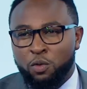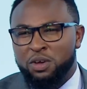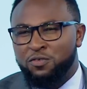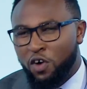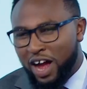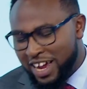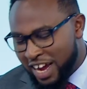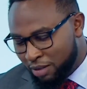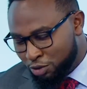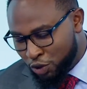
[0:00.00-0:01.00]
Before I
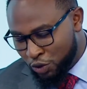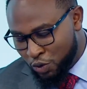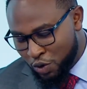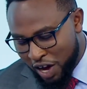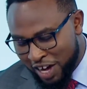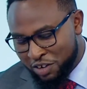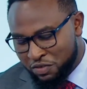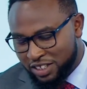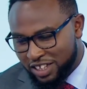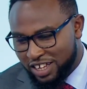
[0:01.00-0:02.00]
come to you,
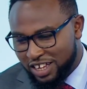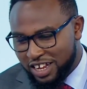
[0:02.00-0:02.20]
Arivisa,